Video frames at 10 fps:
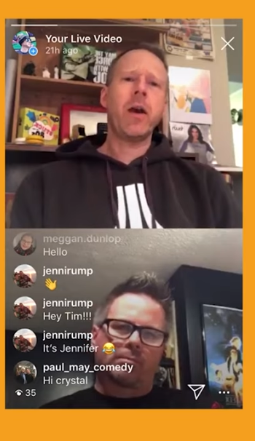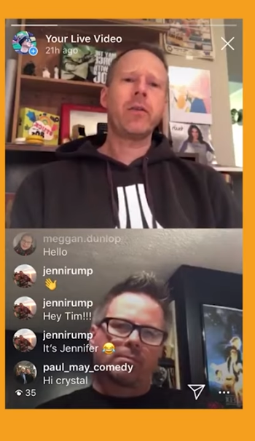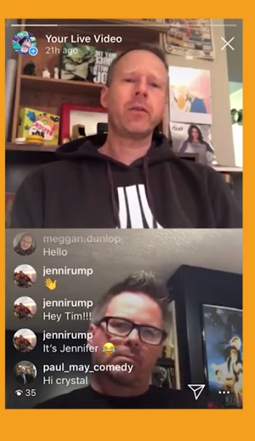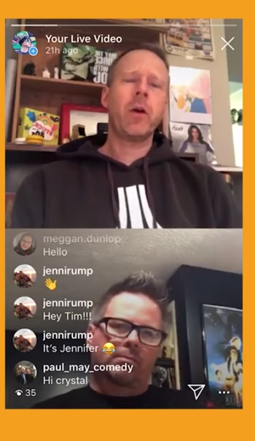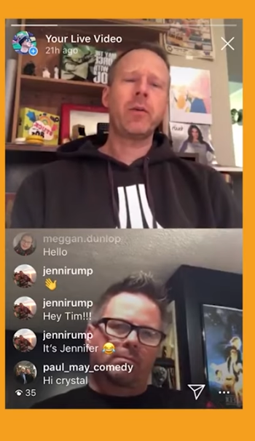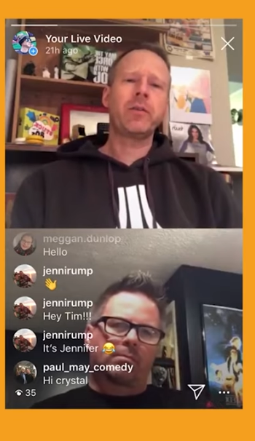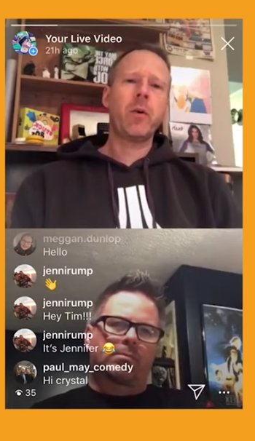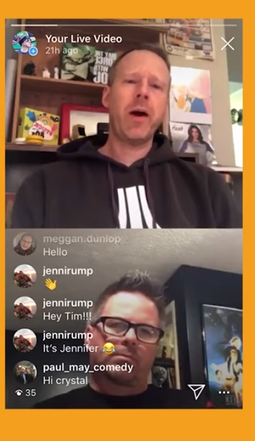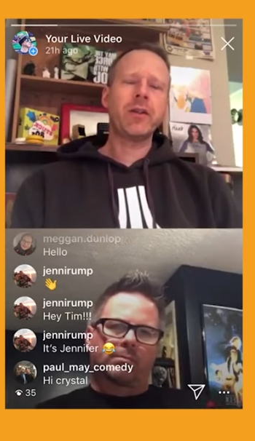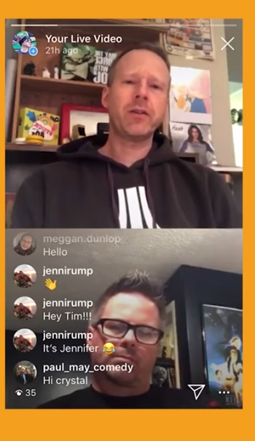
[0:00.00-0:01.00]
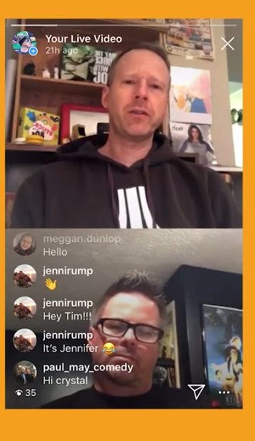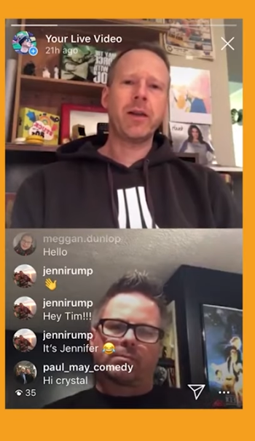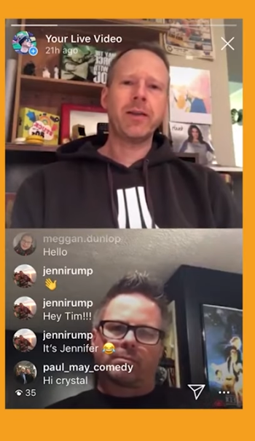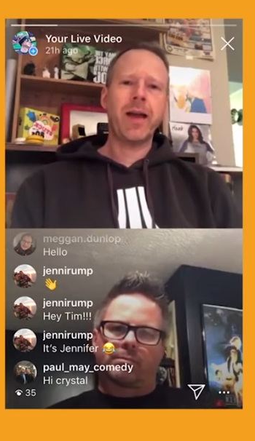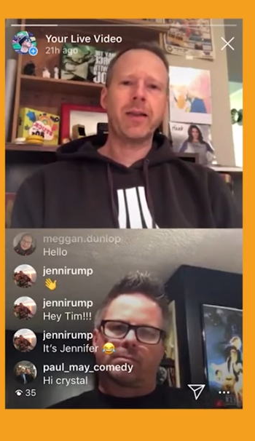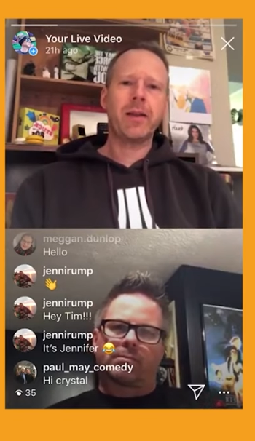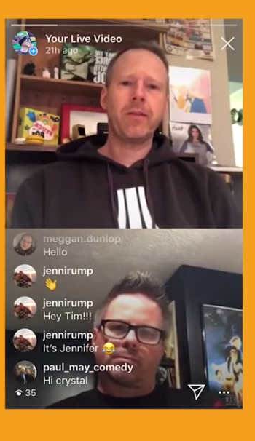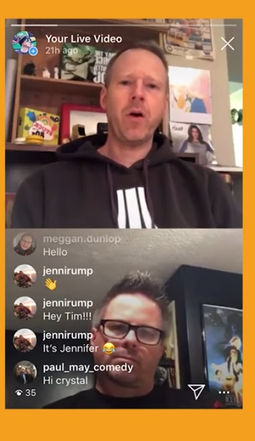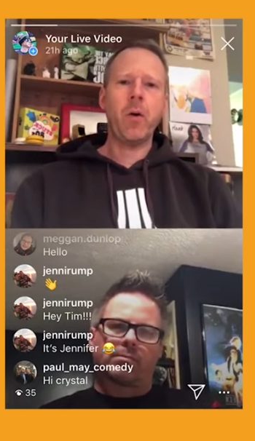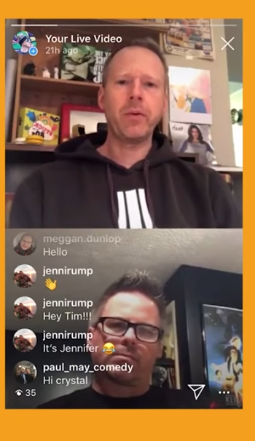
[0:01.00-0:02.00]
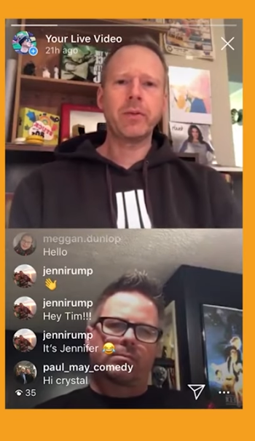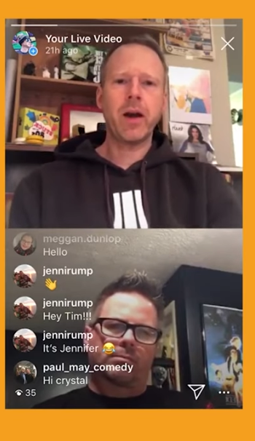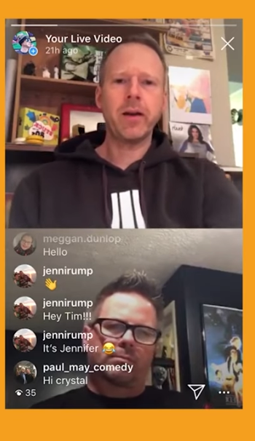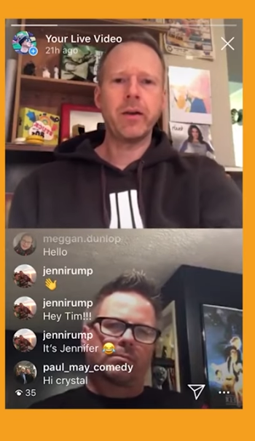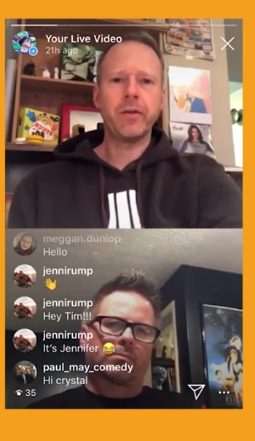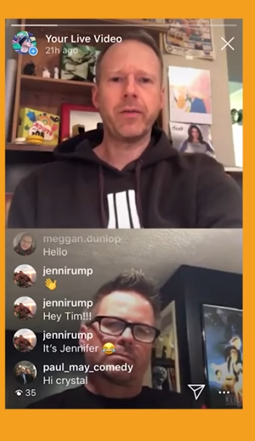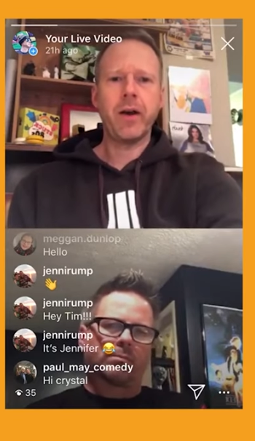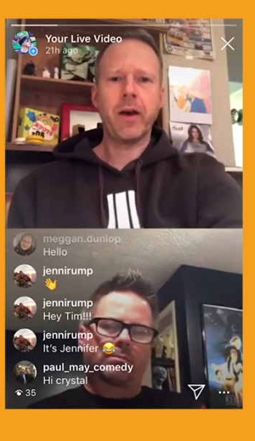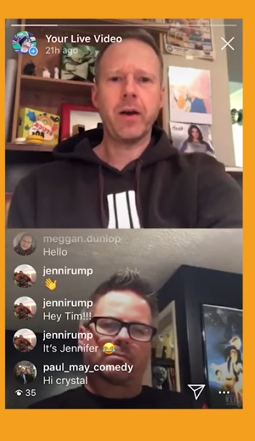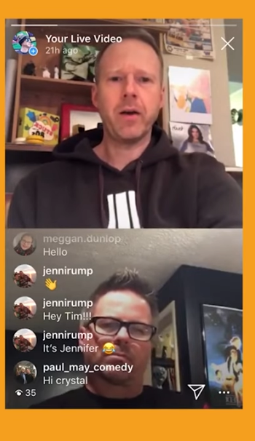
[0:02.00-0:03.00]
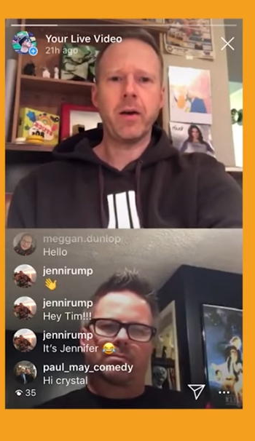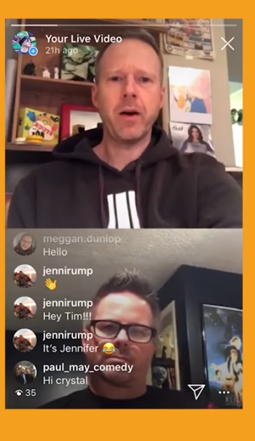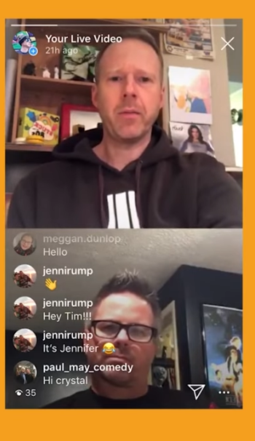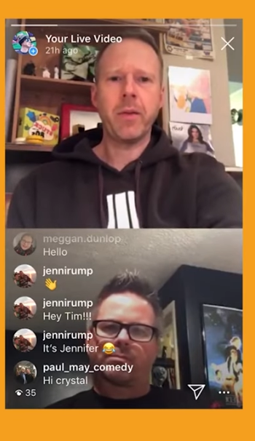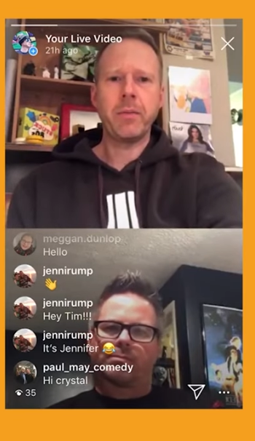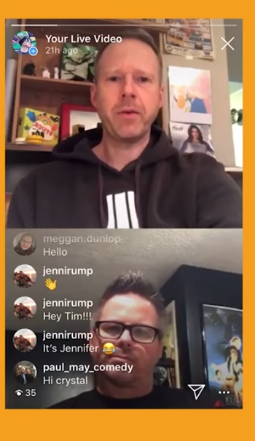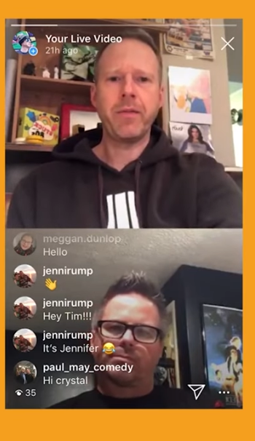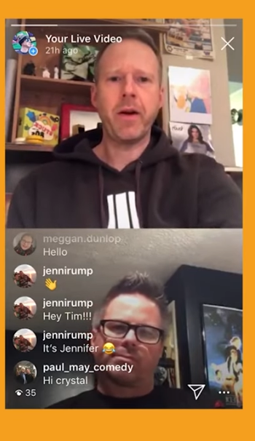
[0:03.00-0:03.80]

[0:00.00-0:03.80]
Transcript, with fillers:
Speaker 1: always questions like that that have always kind of uh, uh, made me very interested.